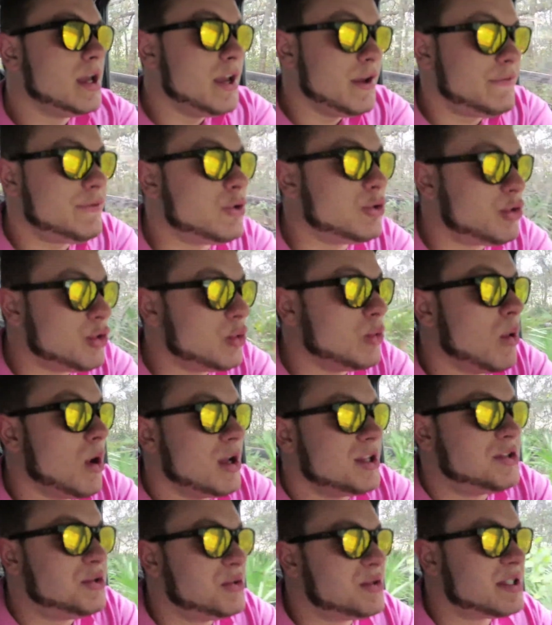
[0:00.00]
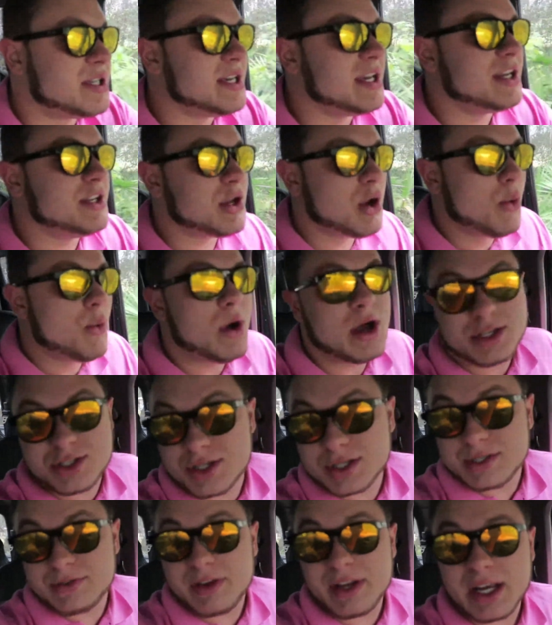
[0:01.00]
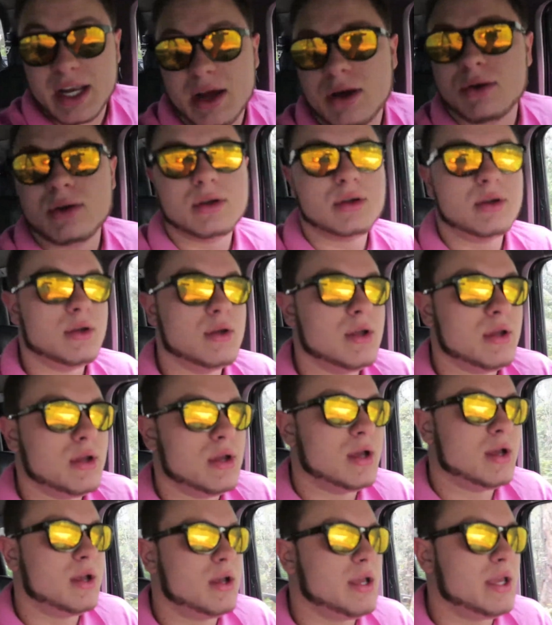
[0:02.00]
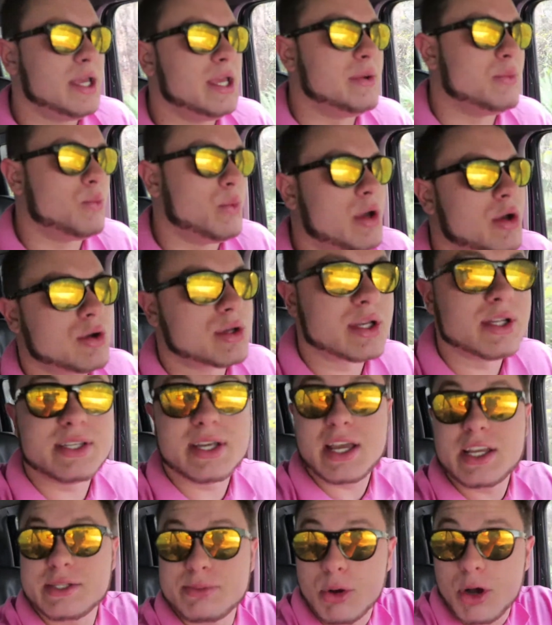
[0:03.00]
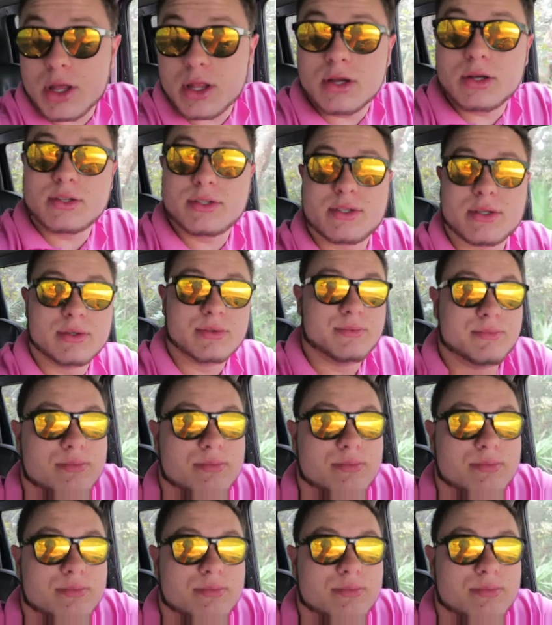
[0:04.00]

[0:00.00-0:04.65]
If you do want to see it, don't watch this video. It will contain spoilers.